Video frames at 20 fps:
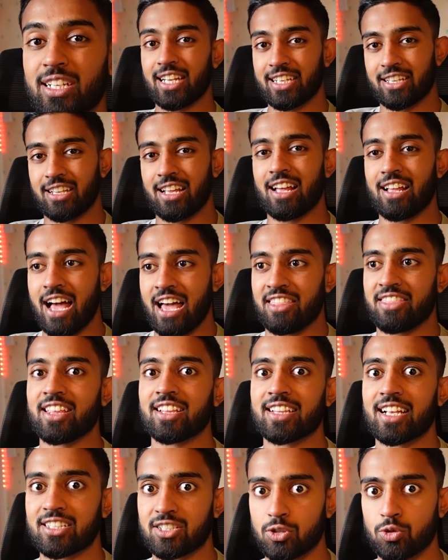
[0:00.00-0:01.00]
Like I
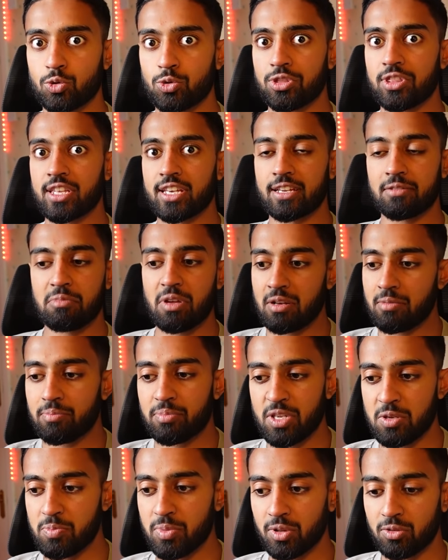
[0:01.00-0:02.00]
think that's a good thing, and, and
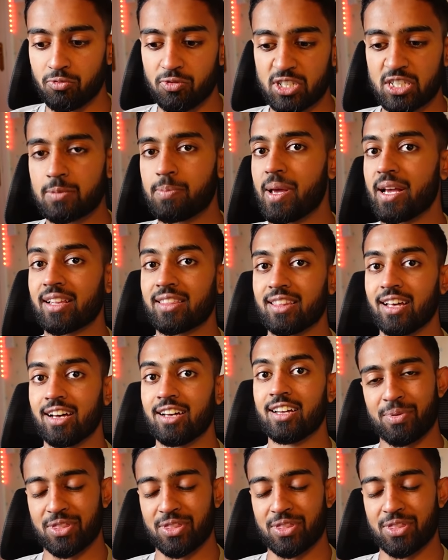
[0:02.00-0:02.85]
people respect that.